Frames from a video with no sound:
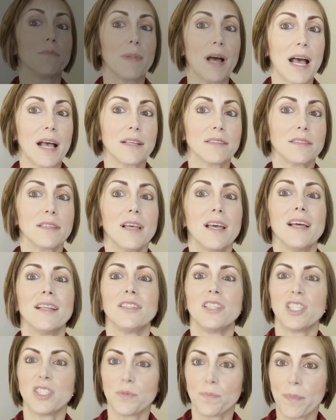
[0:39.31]
mass
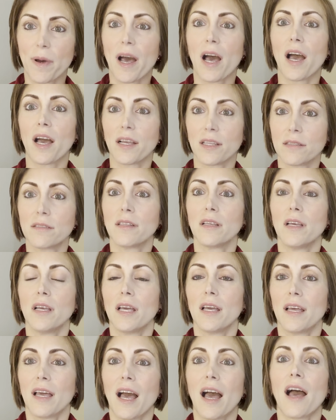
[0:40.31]
despite
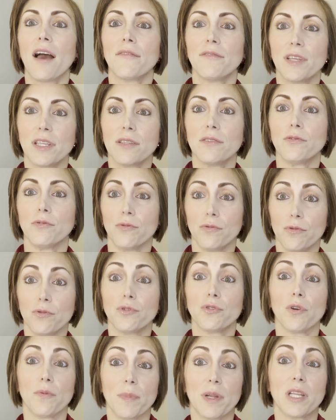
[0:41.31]
having to do
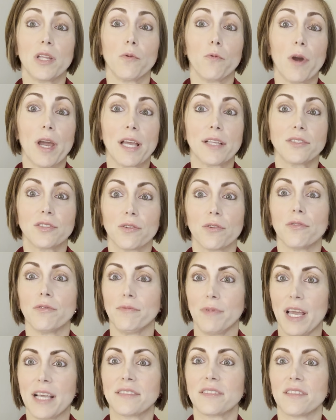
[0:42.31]
so many weights
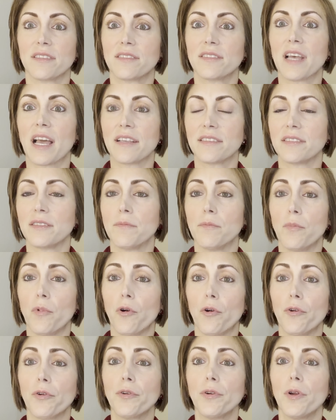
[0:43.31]
or exercising
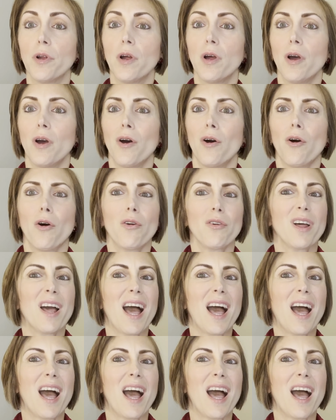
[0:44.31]
more, or